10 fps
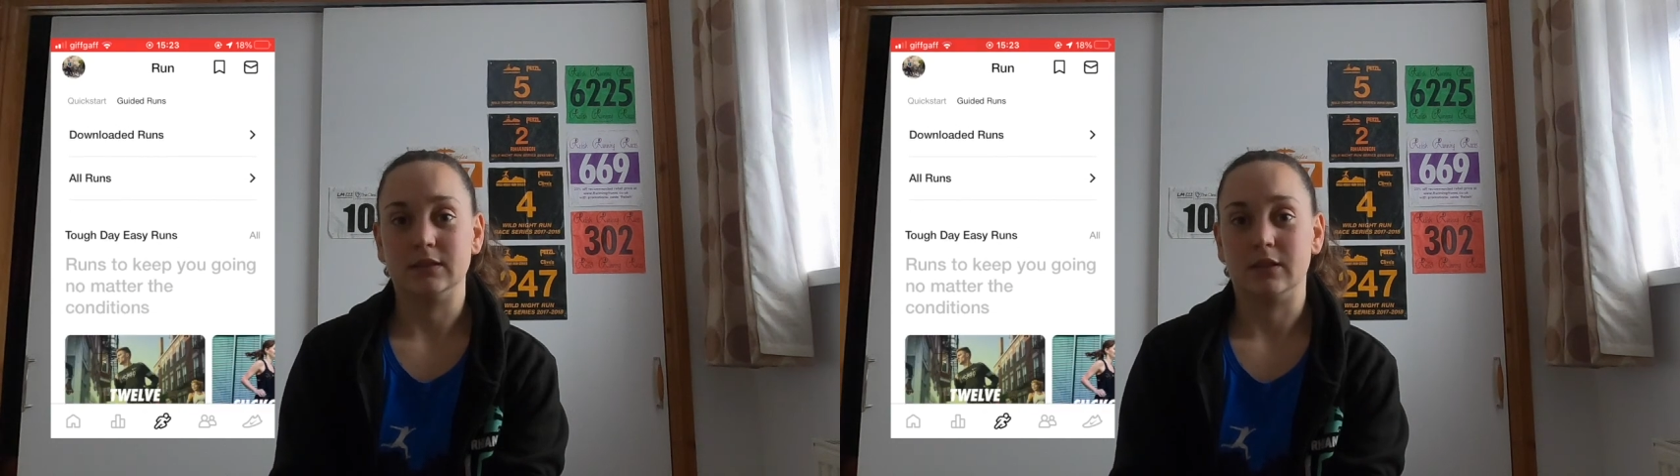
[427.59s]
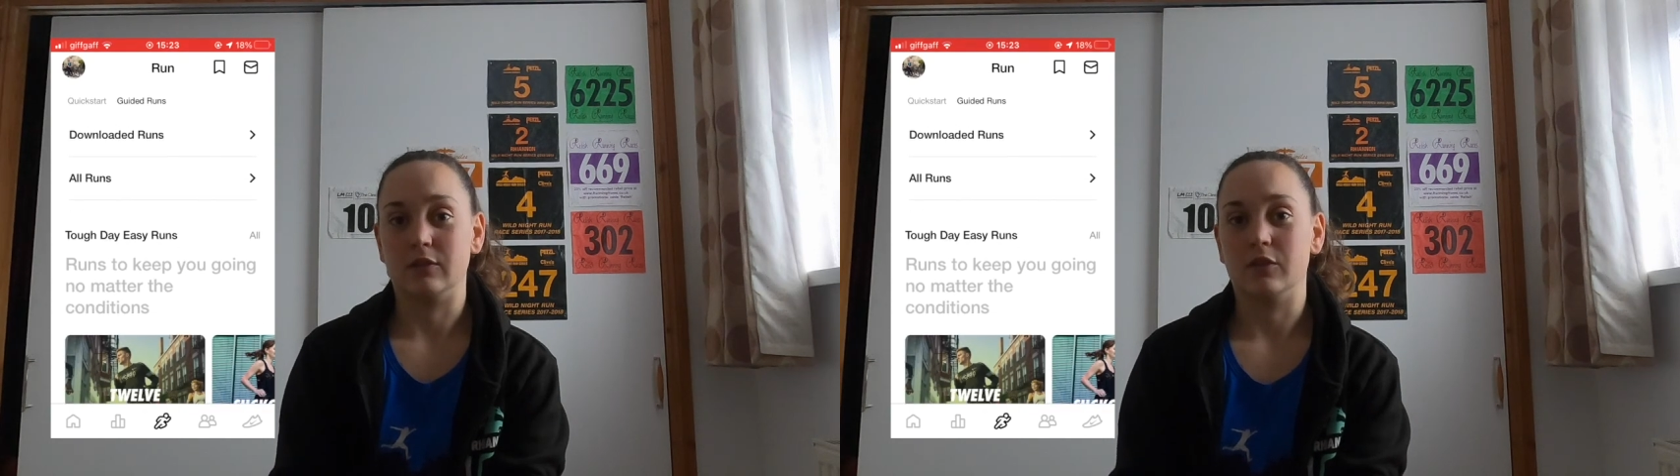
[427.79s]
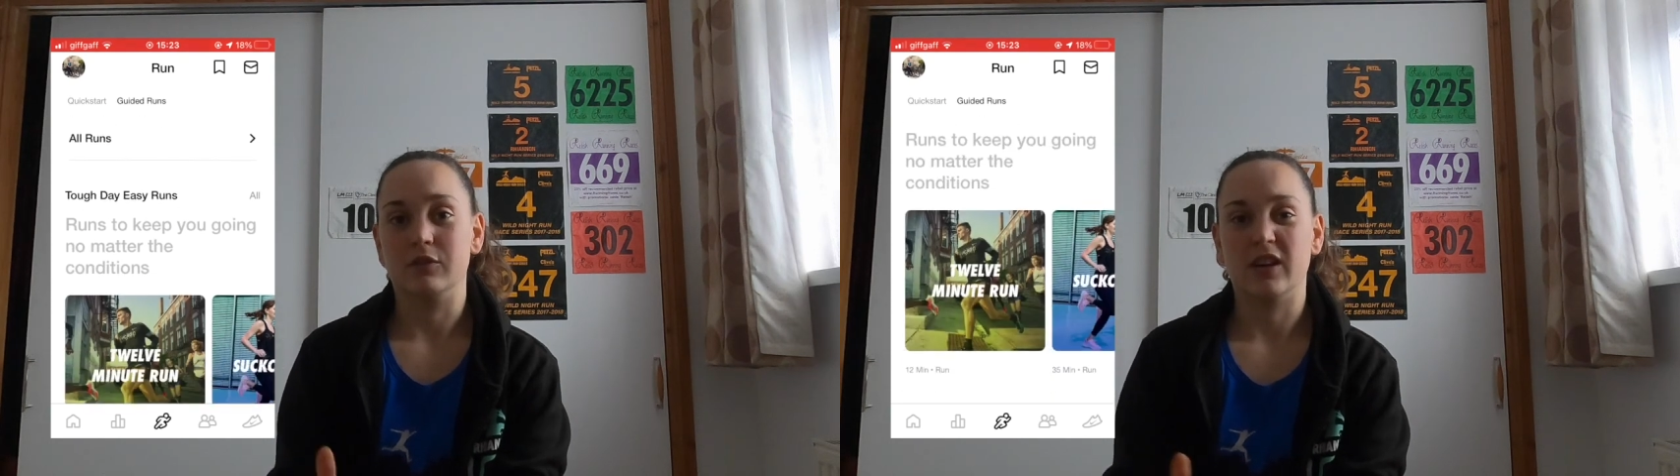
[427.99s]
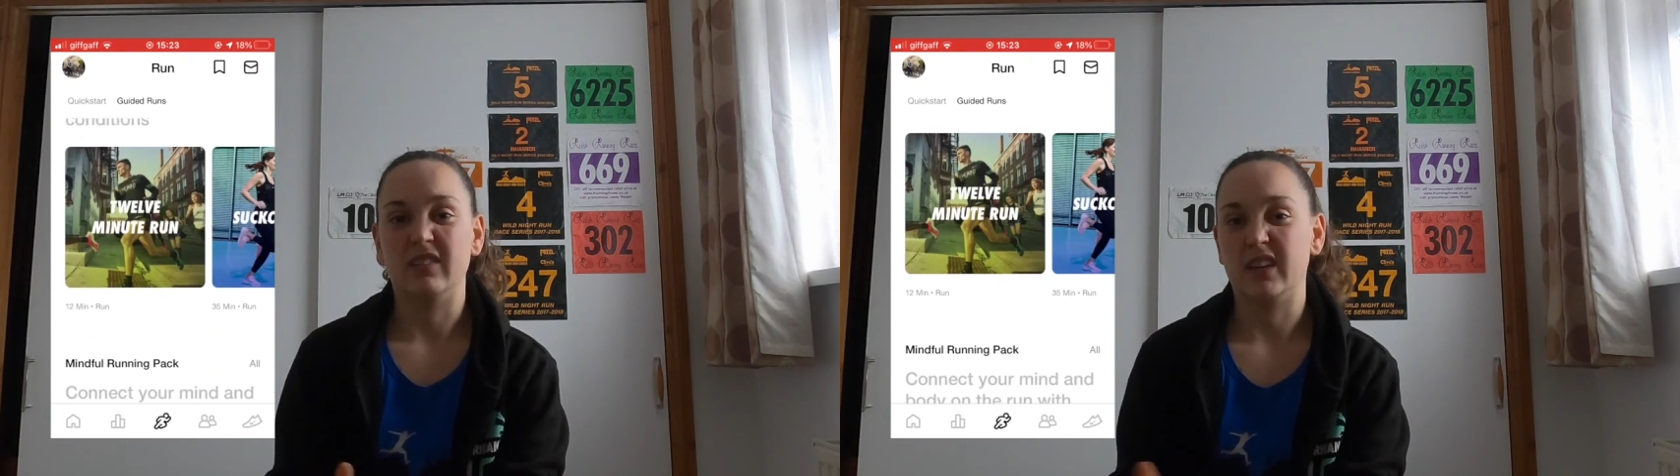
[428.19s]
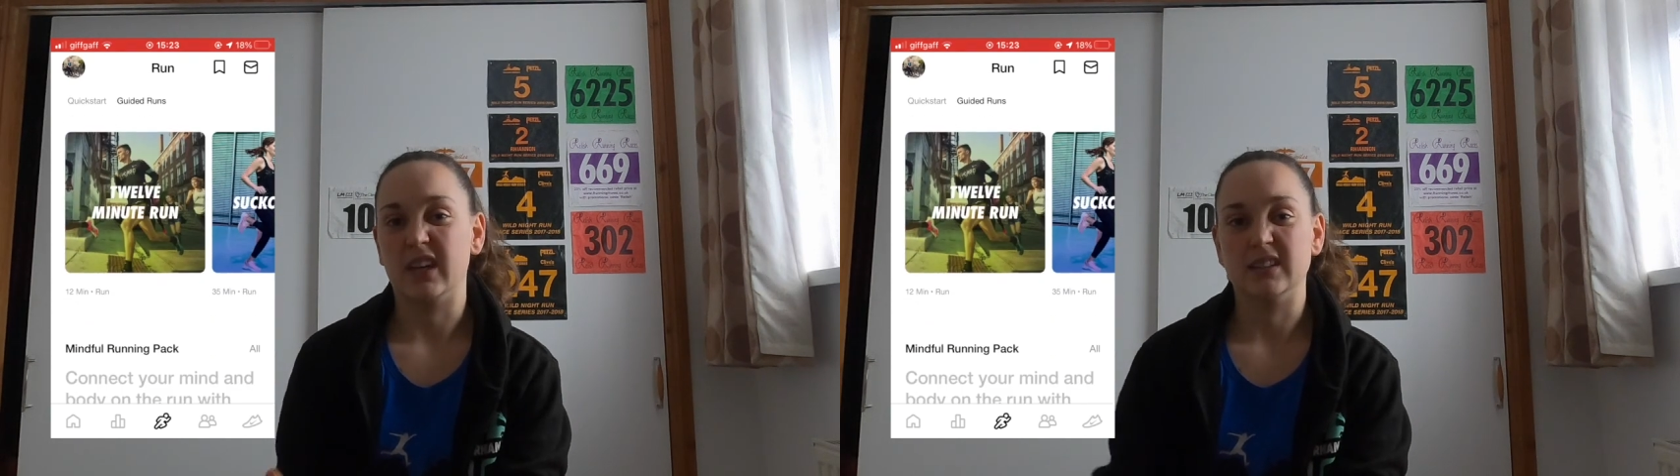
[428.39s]
So they've got
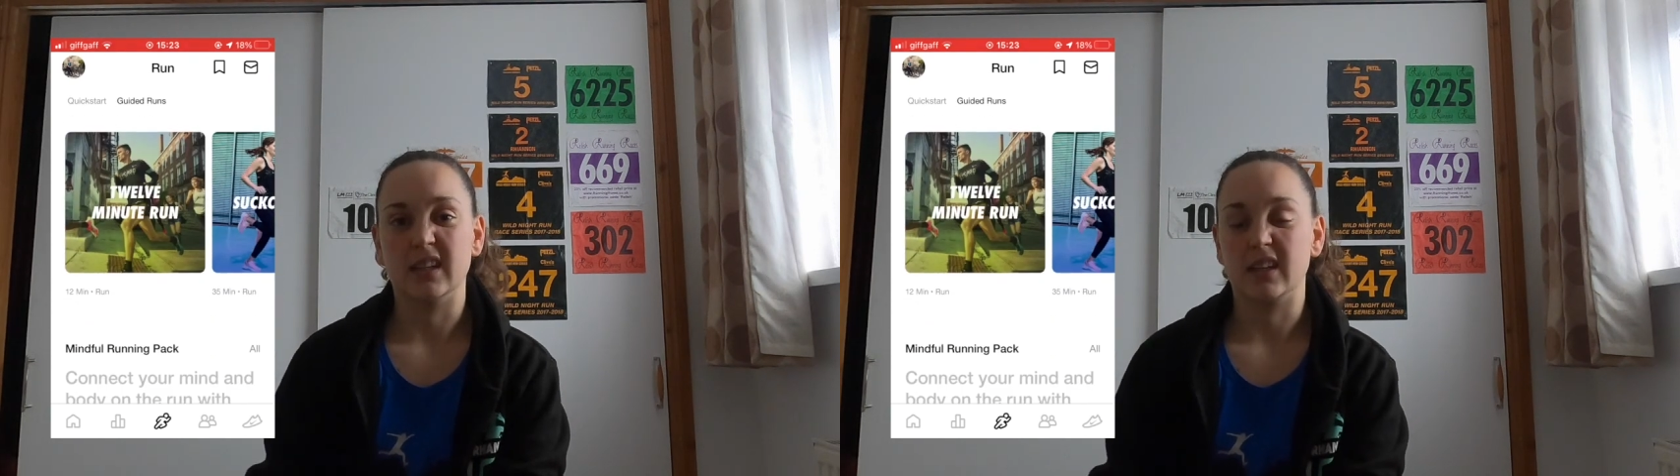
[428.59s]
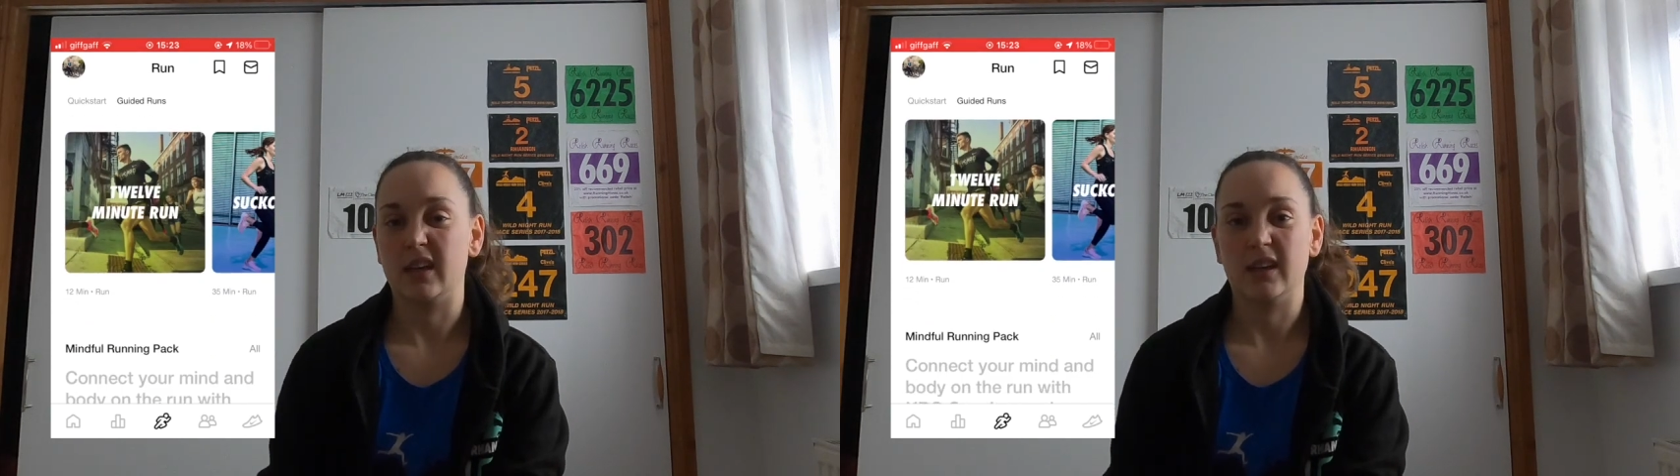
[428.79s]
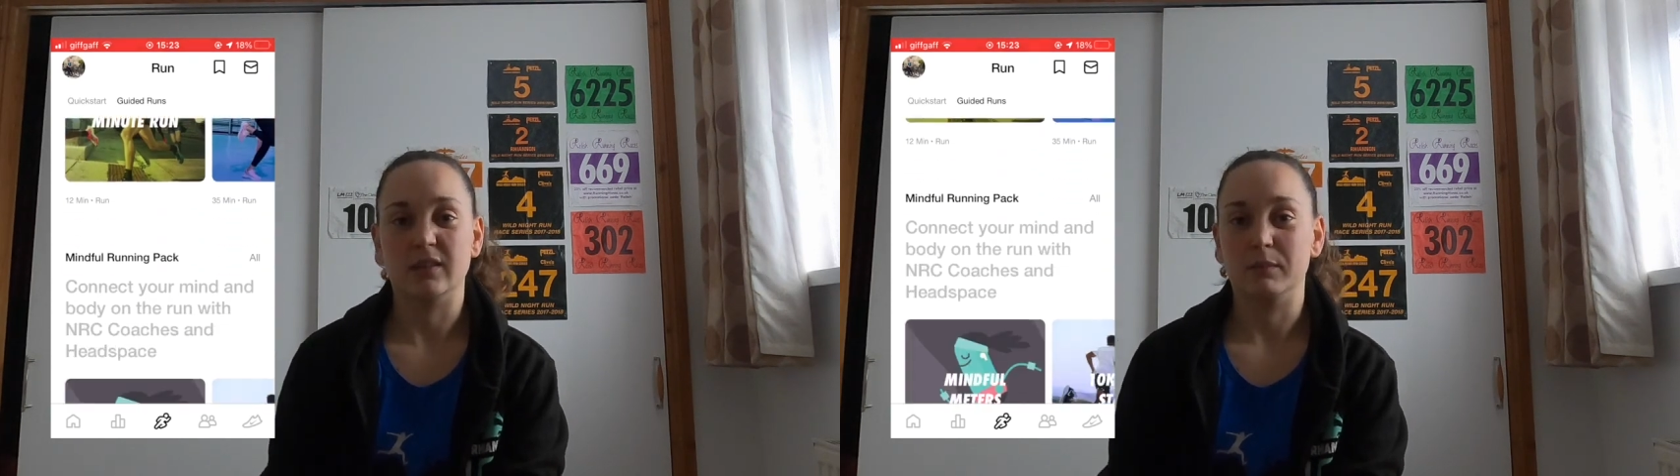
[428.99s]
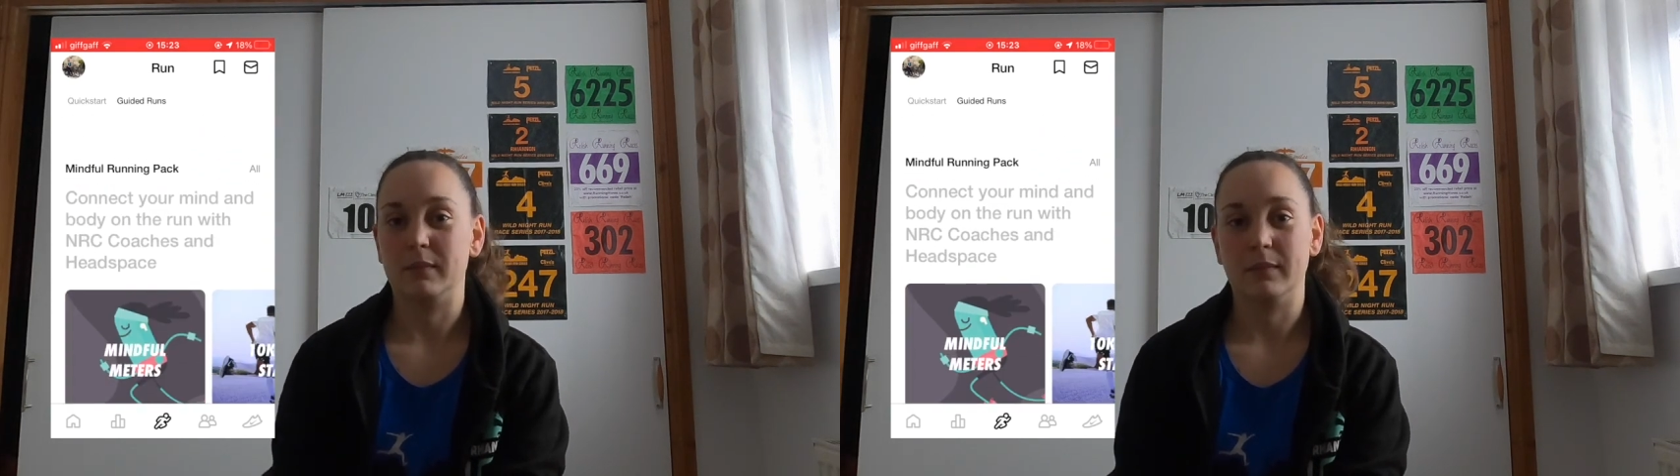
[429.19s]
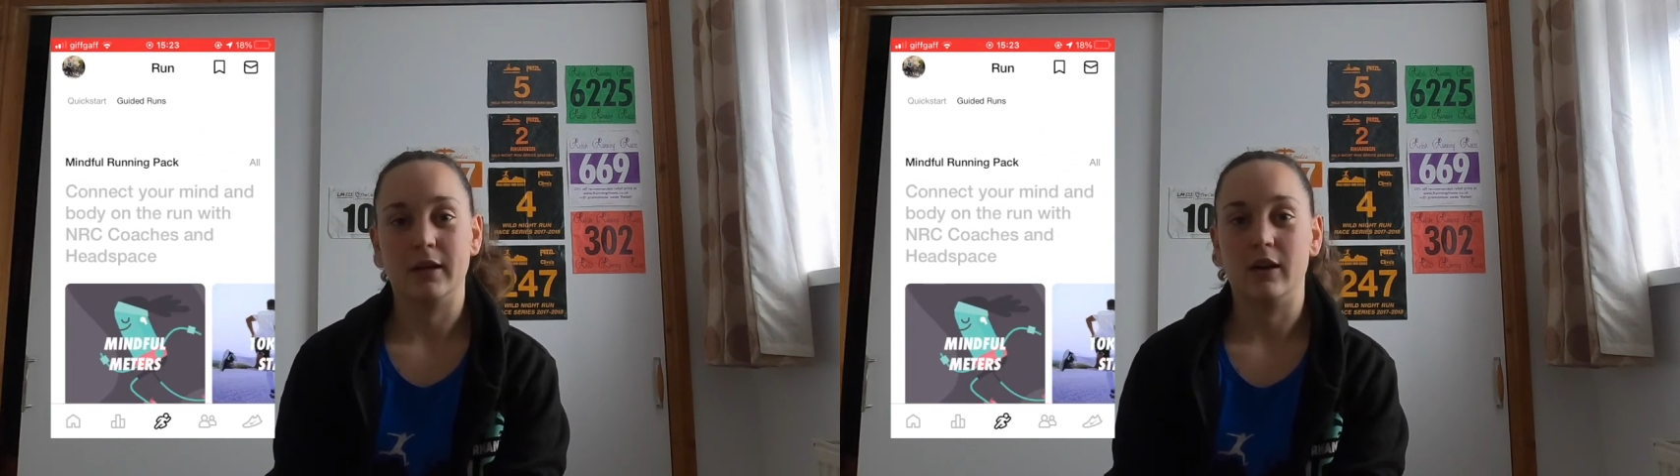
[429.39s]
5k, 10k,